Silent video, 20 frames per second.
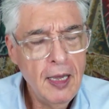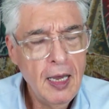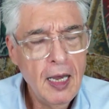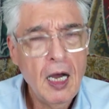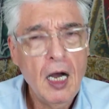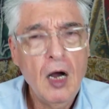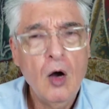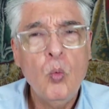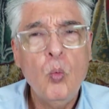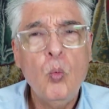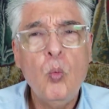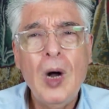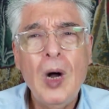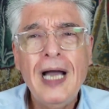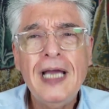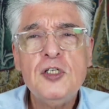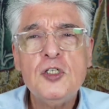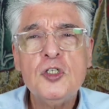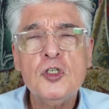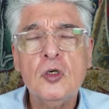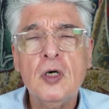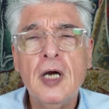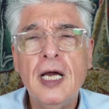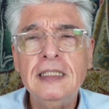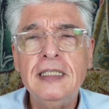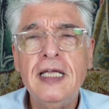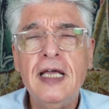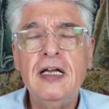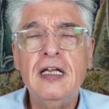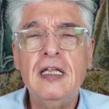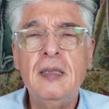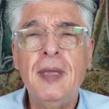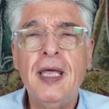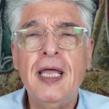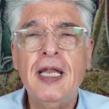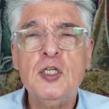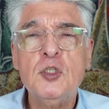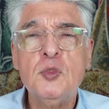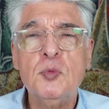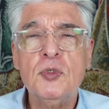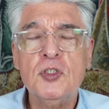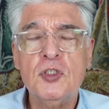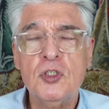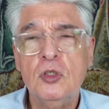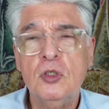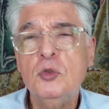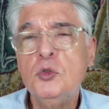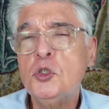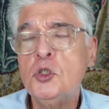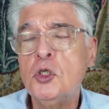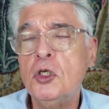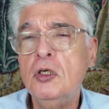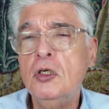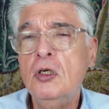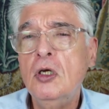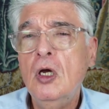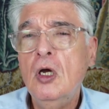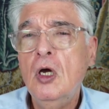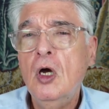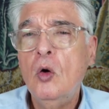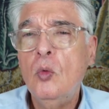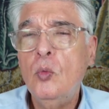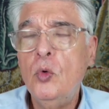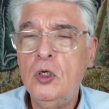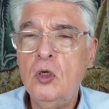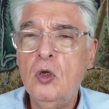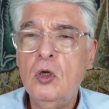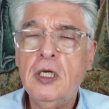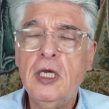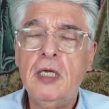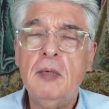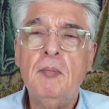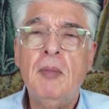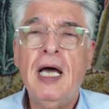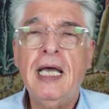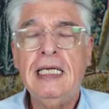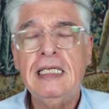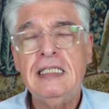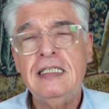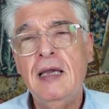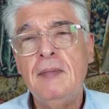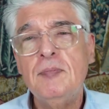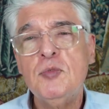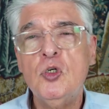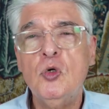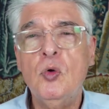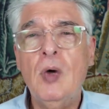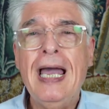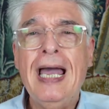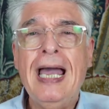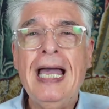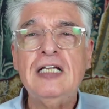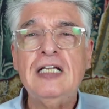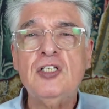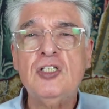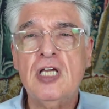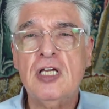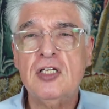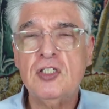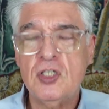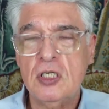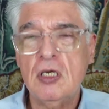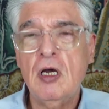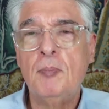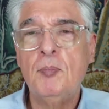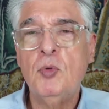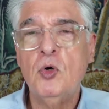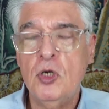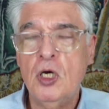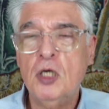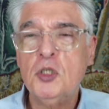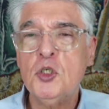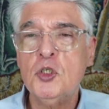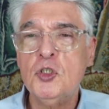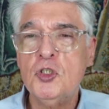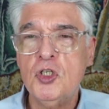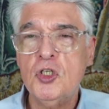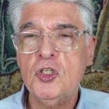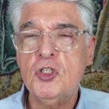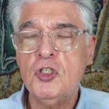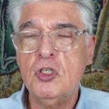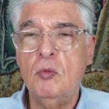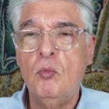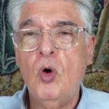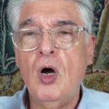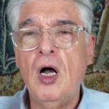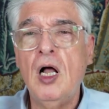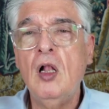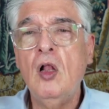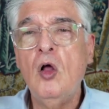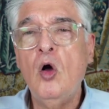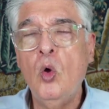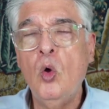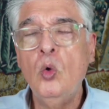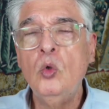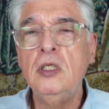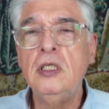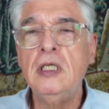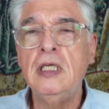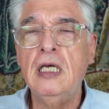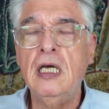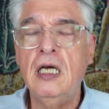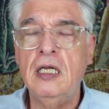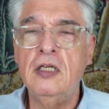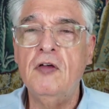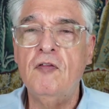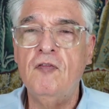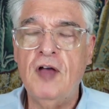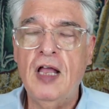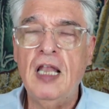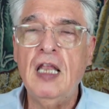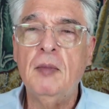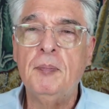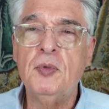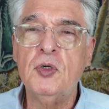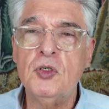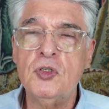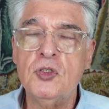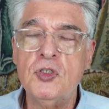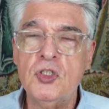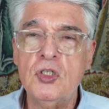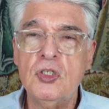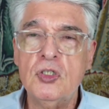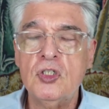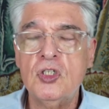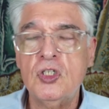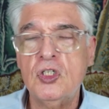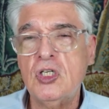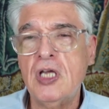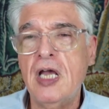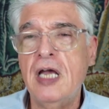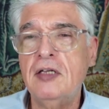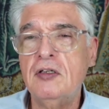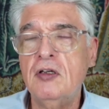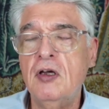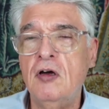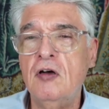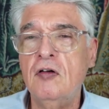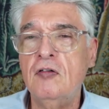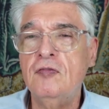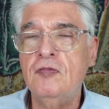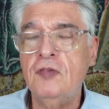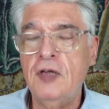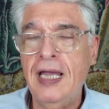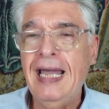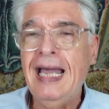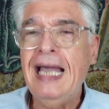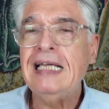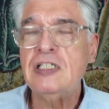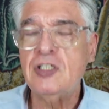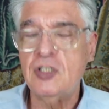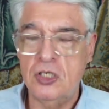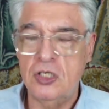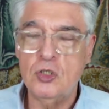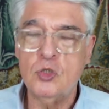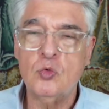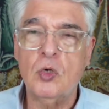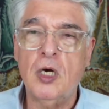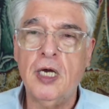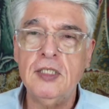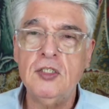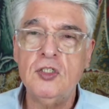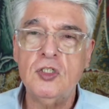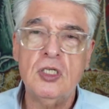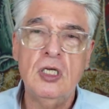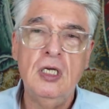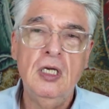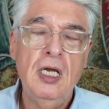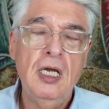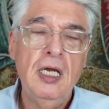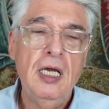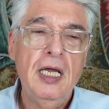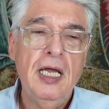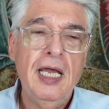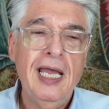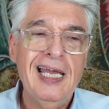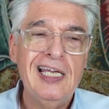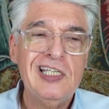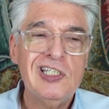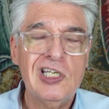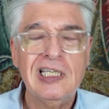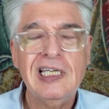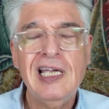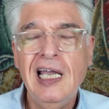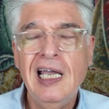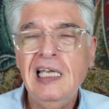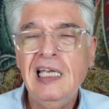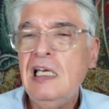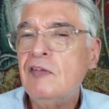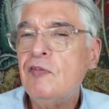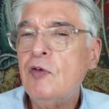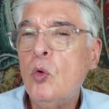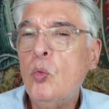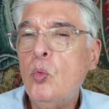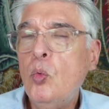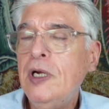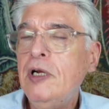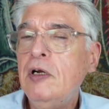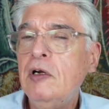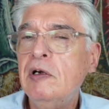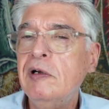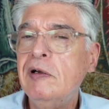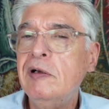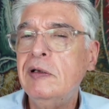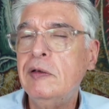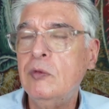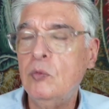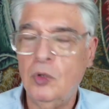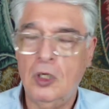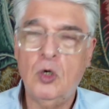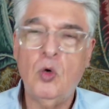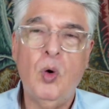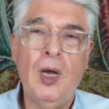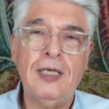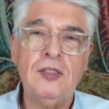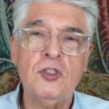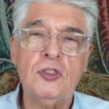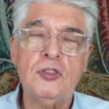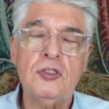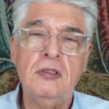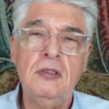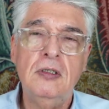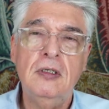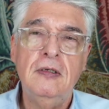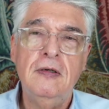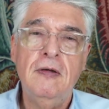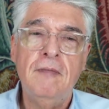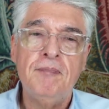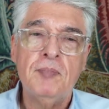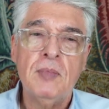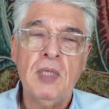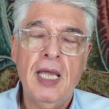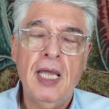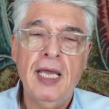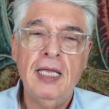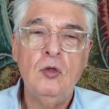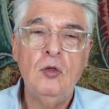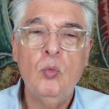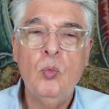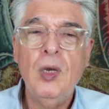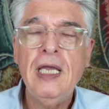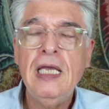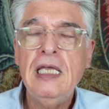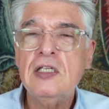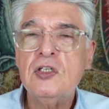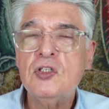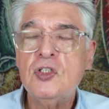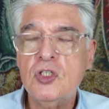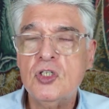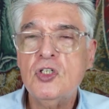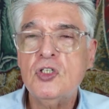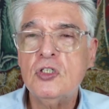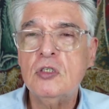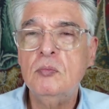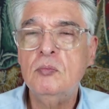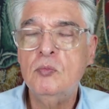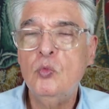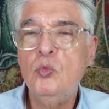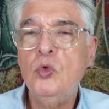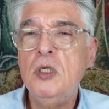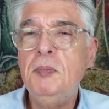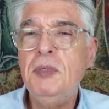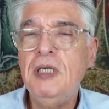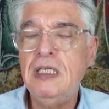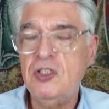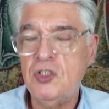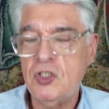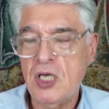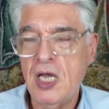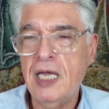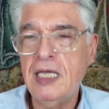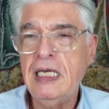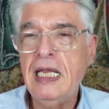A wiser identity management solution would look at my attempt to access a production system while holding a developer's set of access rights as a kind of a weird request. And the way the system would be designed to